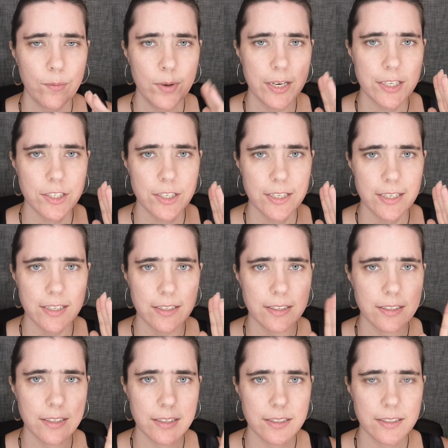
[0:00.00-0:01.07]
which
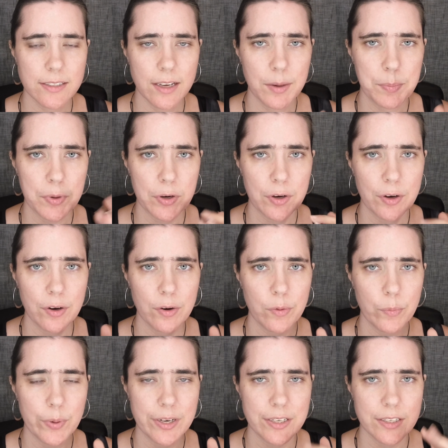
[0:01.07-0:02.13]
is summer,
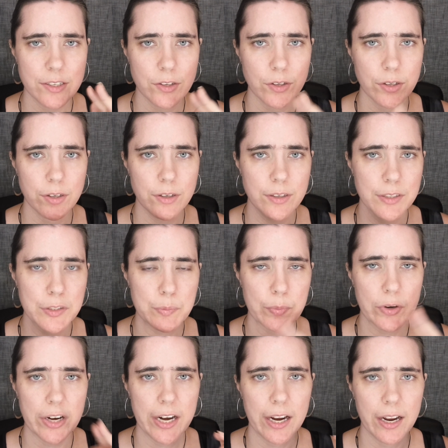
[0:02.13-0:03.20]
winter,
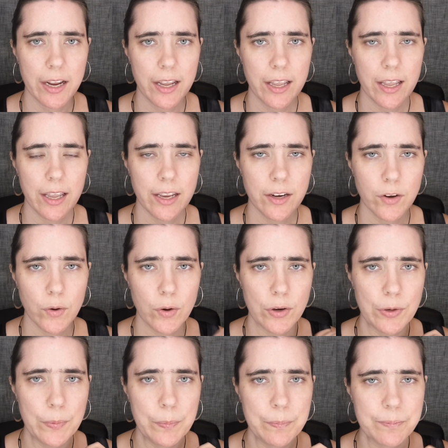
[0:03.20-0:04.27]
spring, and
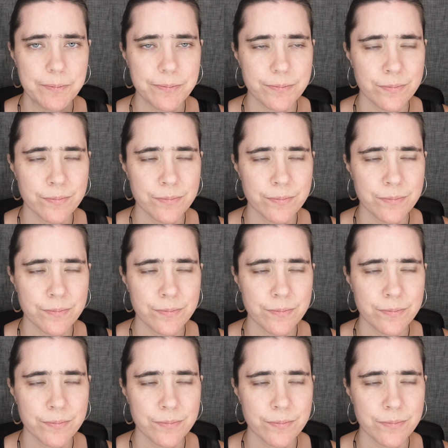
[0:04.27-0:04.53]
autumn.